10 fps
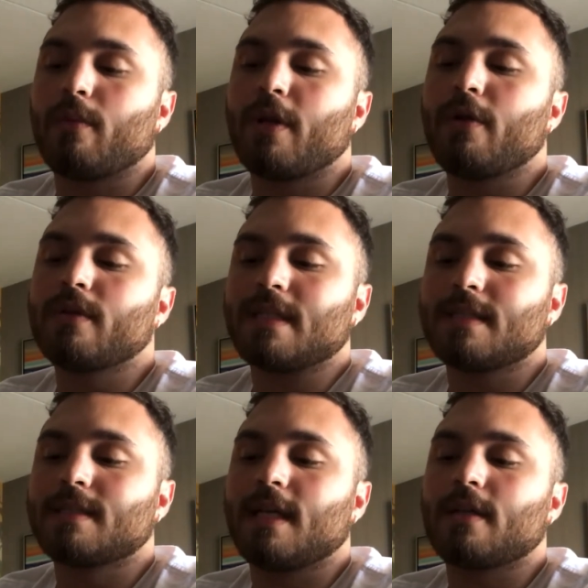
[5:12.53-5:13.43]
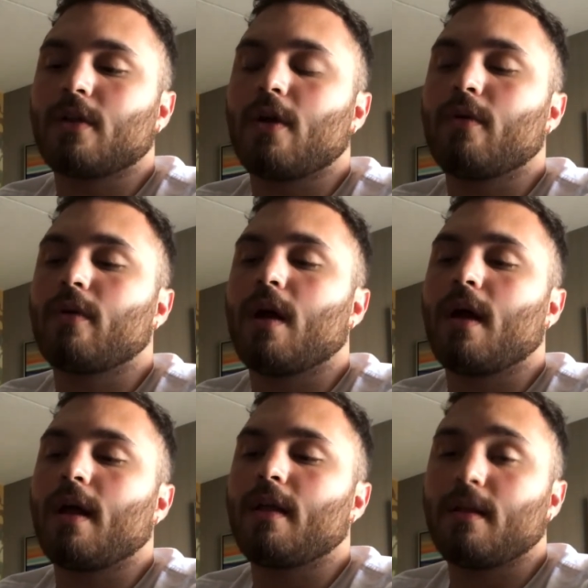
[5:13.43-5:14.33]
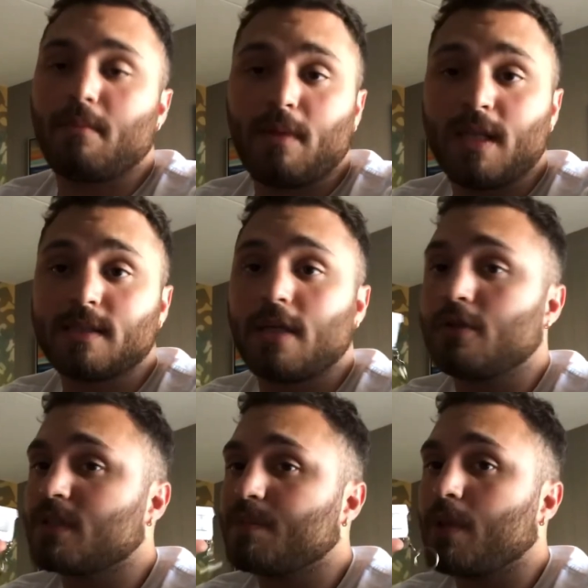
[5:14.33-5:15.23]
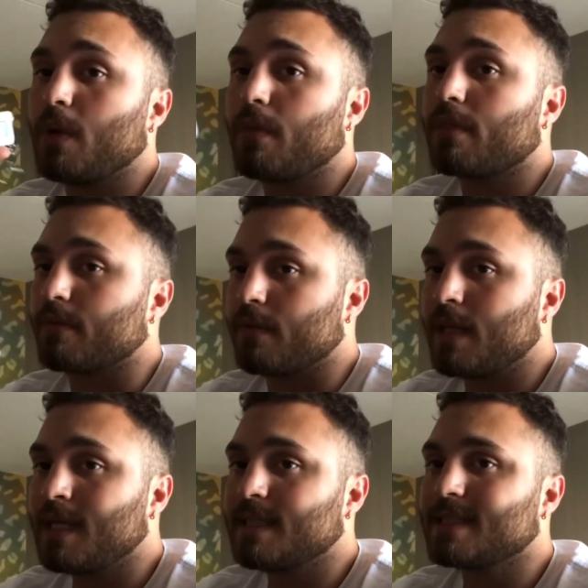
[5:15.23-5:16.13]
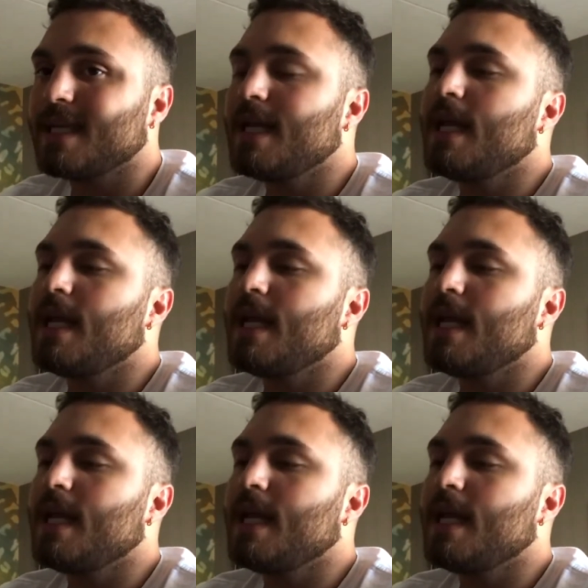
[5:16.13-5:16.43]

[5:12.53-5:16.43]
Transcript: And when you use it in standalone, it means that you just blow through this,